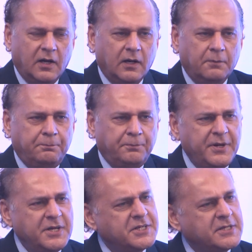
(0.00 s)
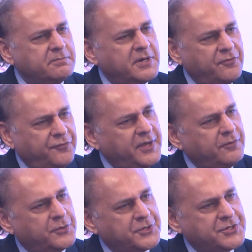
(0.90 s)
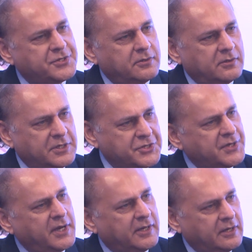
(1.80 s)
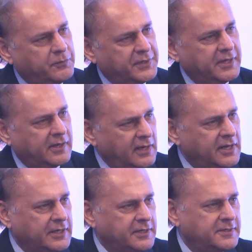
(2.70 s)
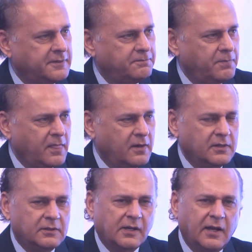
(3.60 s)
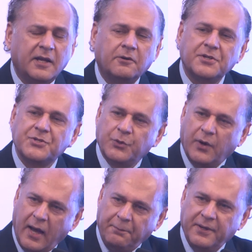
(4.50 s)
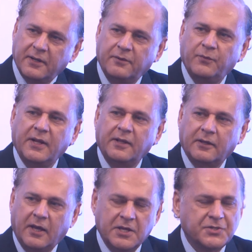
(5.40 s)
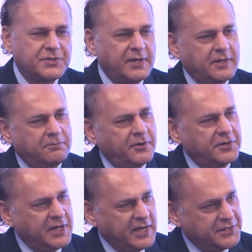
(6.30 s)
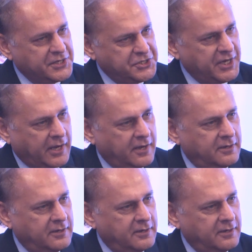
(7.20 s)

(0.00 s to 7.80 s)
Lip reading: A predetermined fee was decided with the client. The client got so happy at winning the case that he brought another check.